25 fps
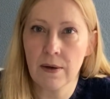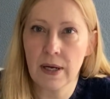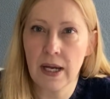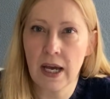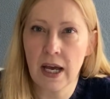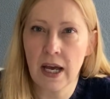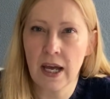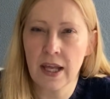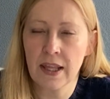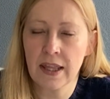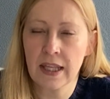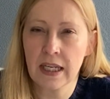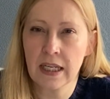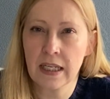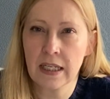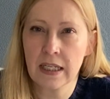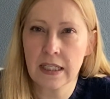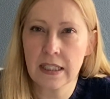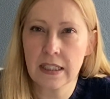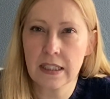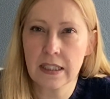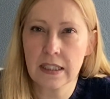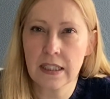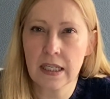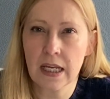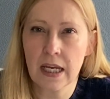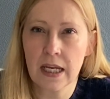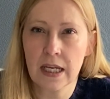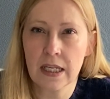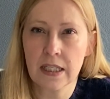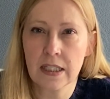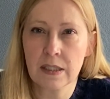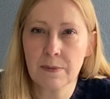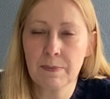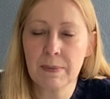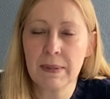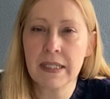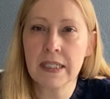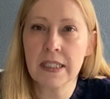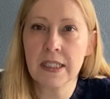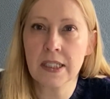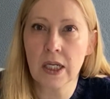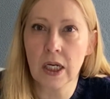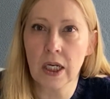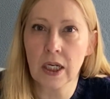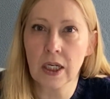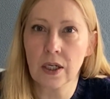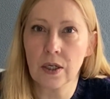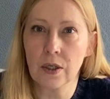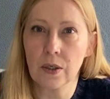I think it's a Spin
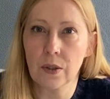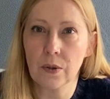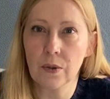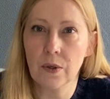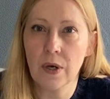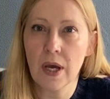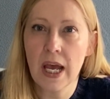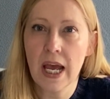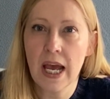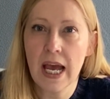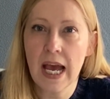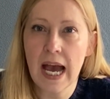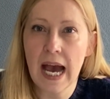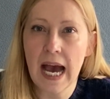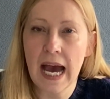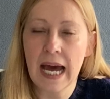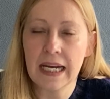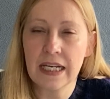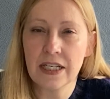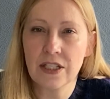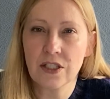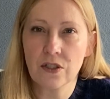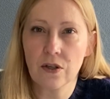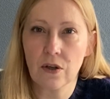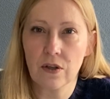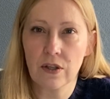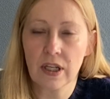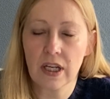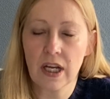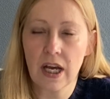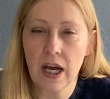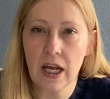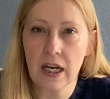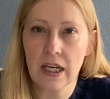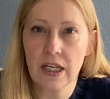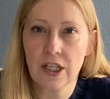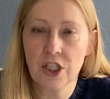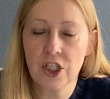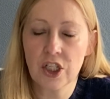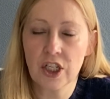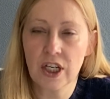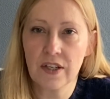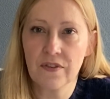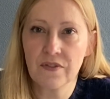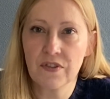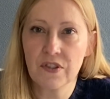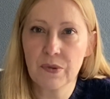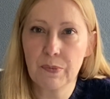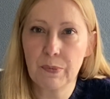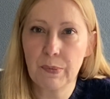Cycle, and it's got the colour
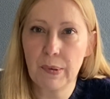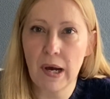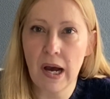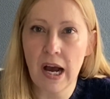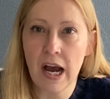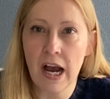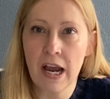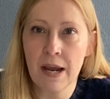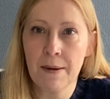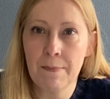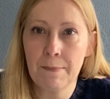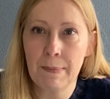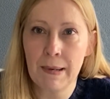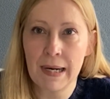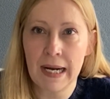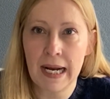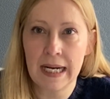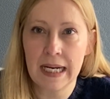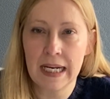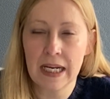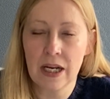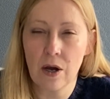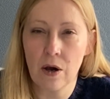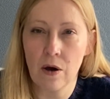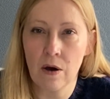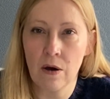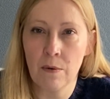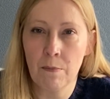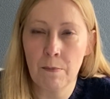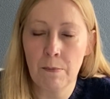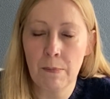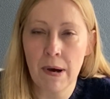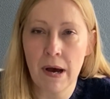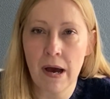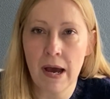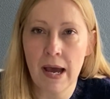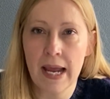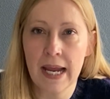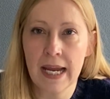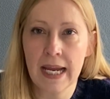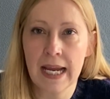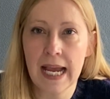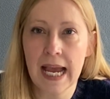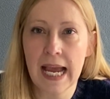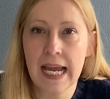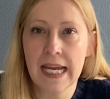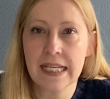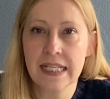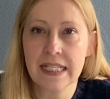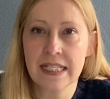shifts, but I'm planning on buying
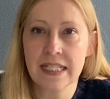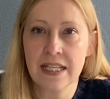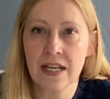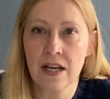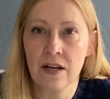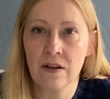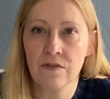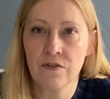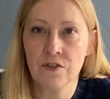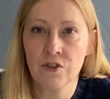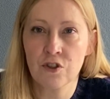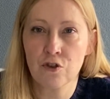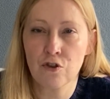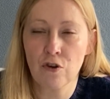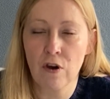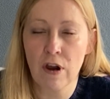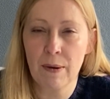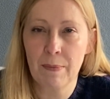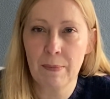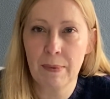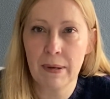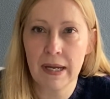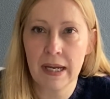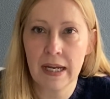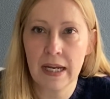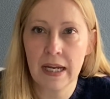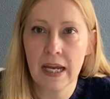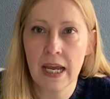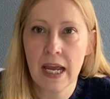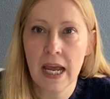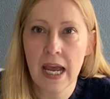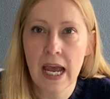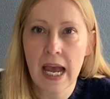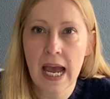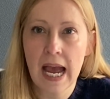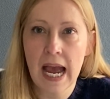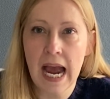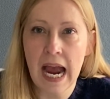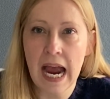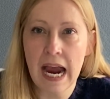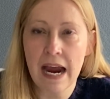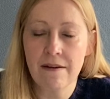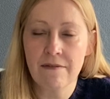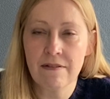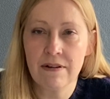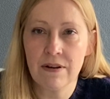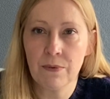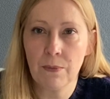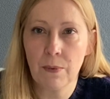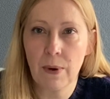a self-striping
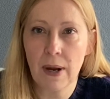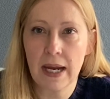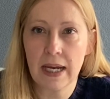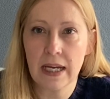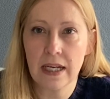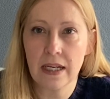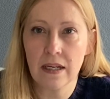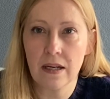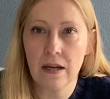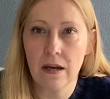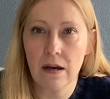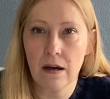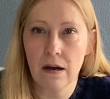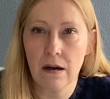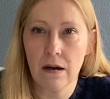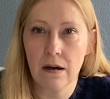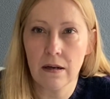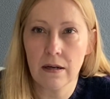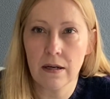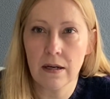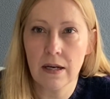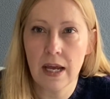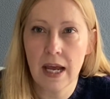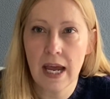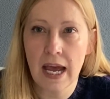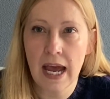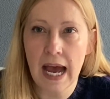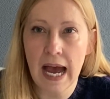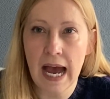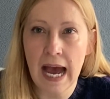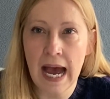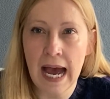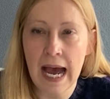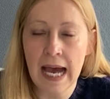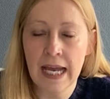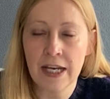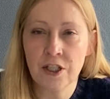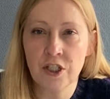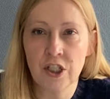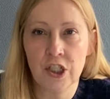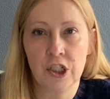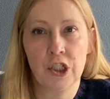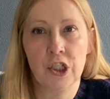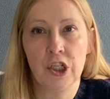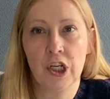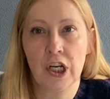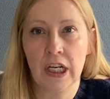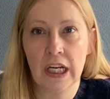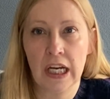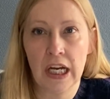Aran weight yarn and just
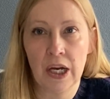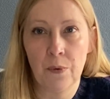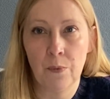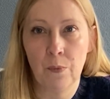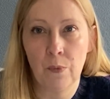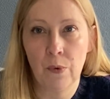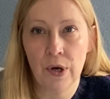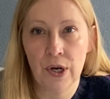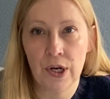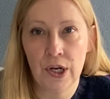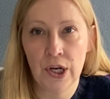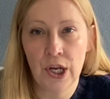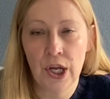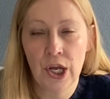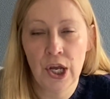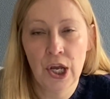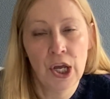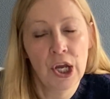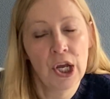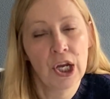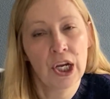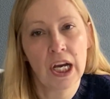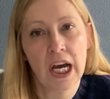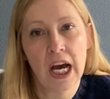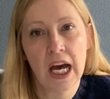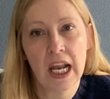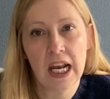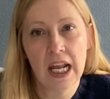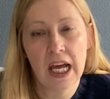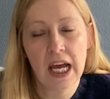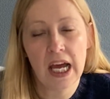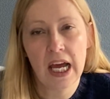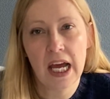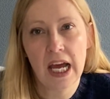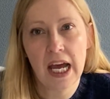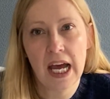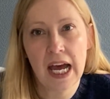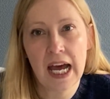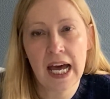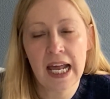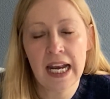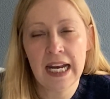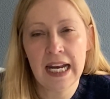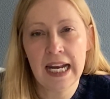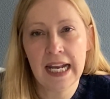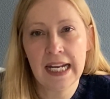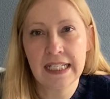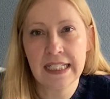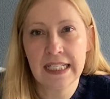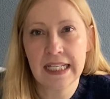doing it in one colour and
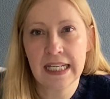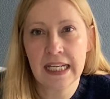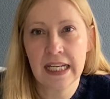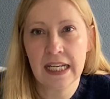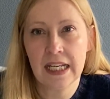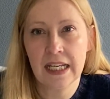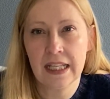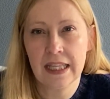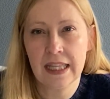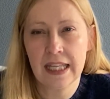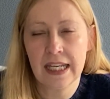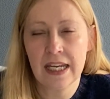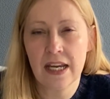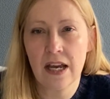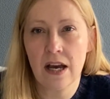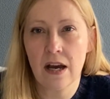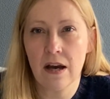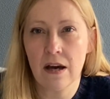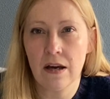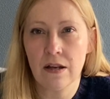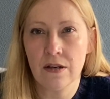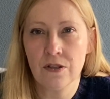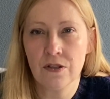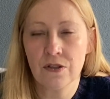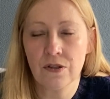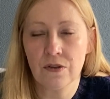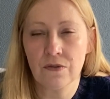letting the yarn